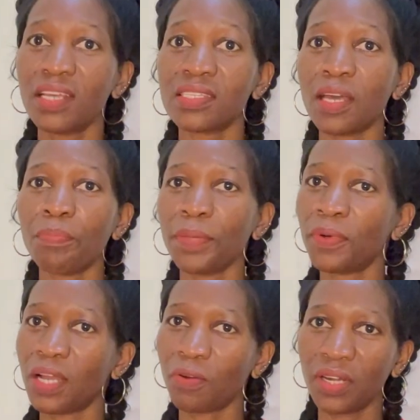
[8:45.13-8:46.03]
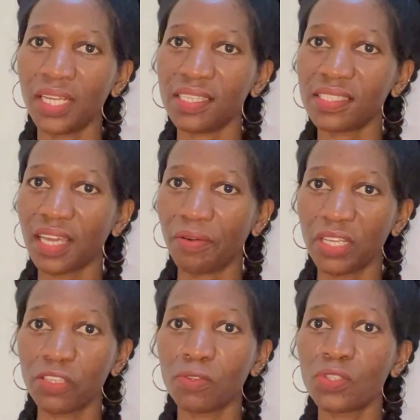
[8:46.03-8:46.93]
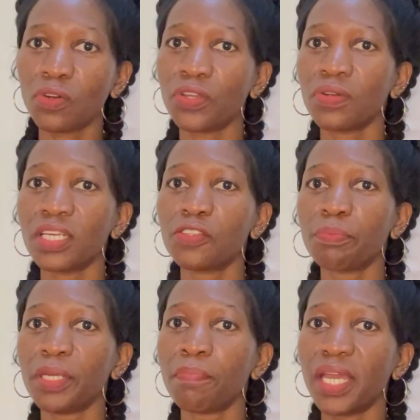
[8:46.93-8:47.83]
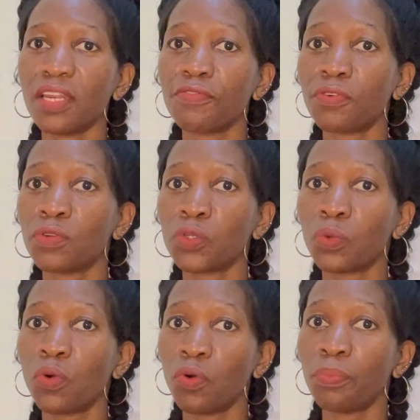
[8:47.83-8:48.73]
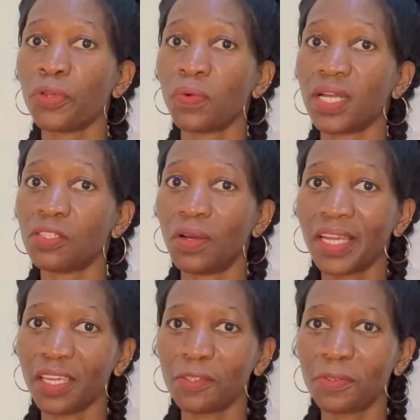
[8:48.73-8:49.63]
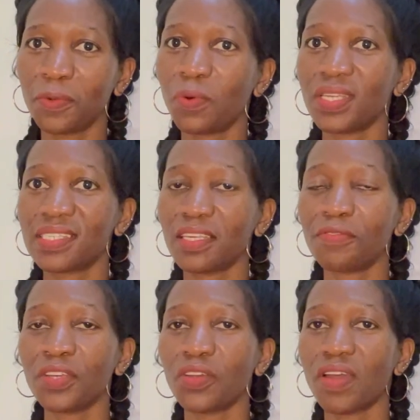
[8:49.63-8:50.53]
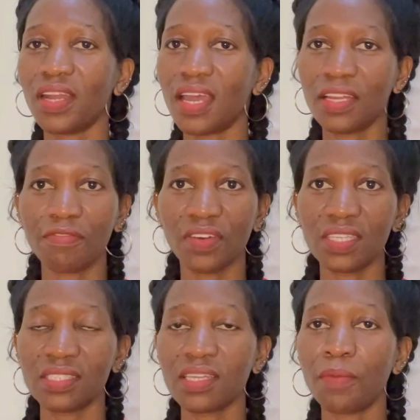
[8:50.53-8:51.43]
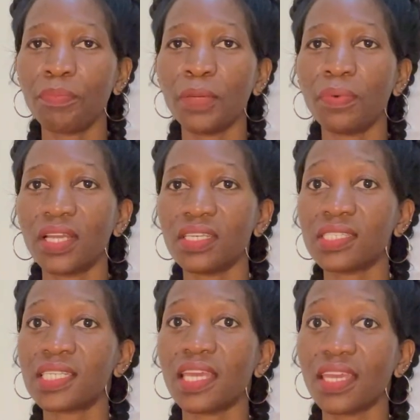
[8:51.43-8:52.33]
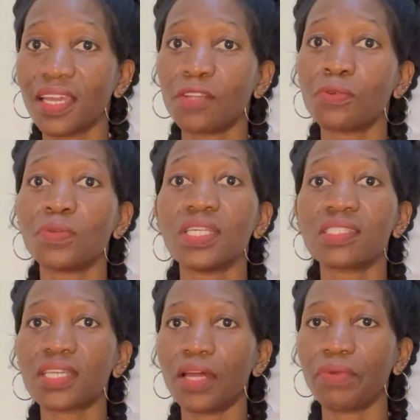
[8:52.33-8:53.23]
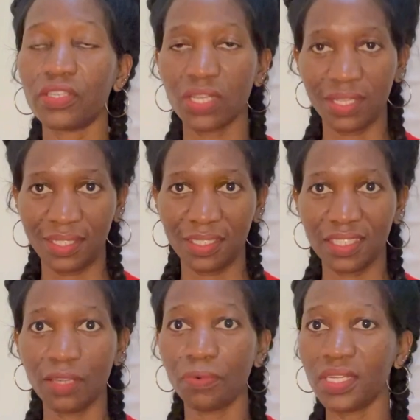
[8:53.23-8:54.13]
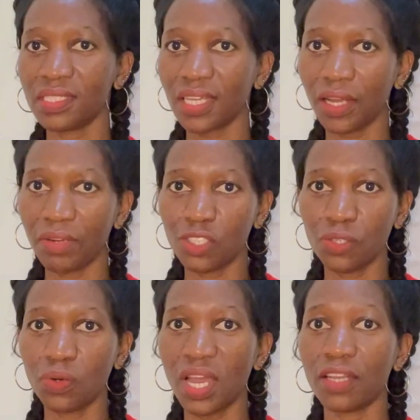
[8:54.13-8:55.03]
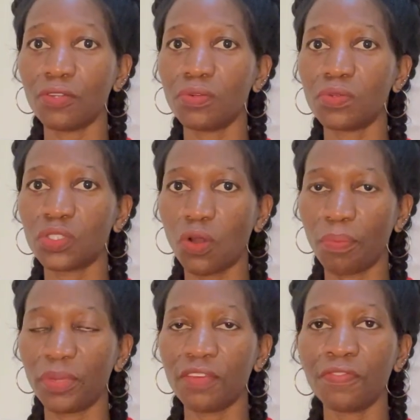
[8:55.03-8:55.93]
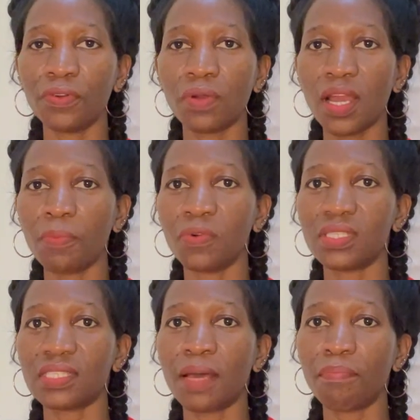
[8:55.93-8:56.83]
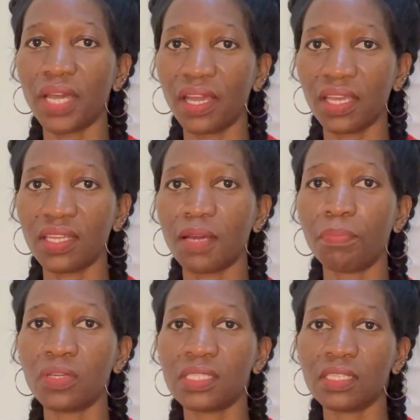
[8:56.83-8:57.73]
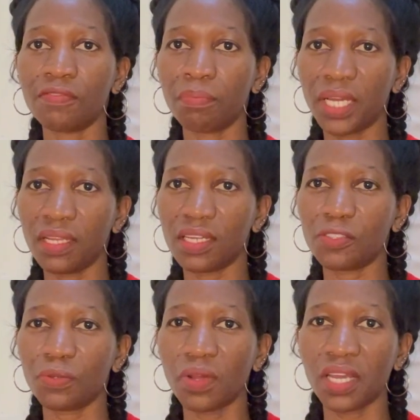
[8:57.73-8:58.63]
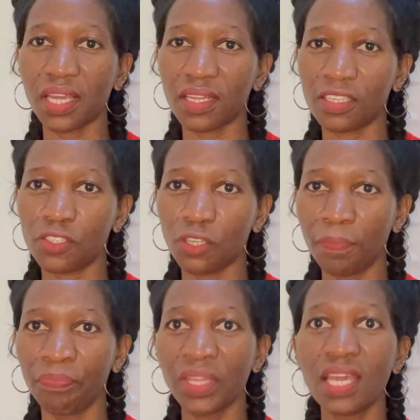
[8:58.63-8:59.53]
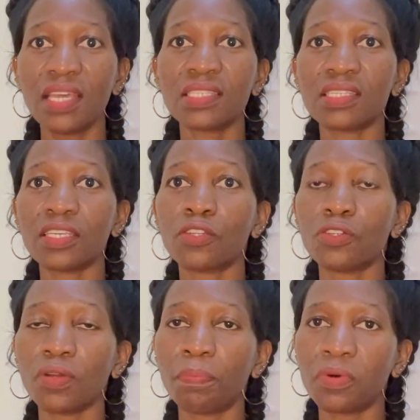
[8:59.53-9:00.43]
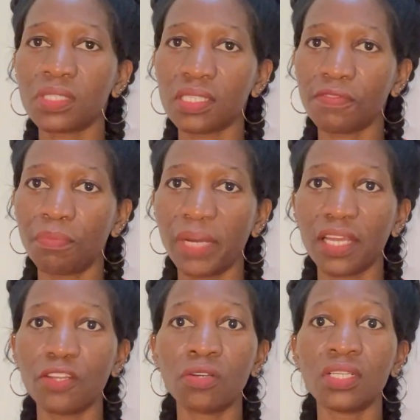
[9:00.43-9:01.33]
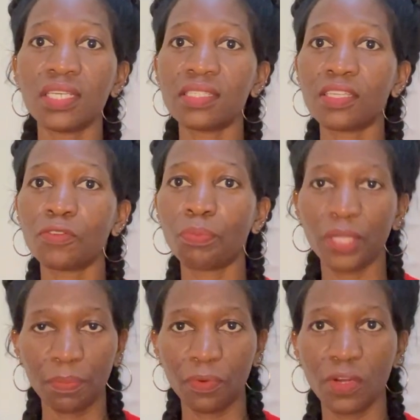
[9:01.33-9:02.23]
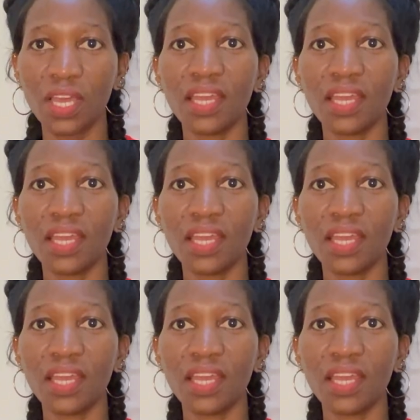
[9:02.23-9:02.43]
Some people are gonna discourage you, so you need to be mindful to whom you are talking to, who is giving you an advice. Some people are just here to discourage others. They will discourage you and you lose hope. If you come with a positive mind that you're gonna get a job, stick to your positive mind. Don't listen to people.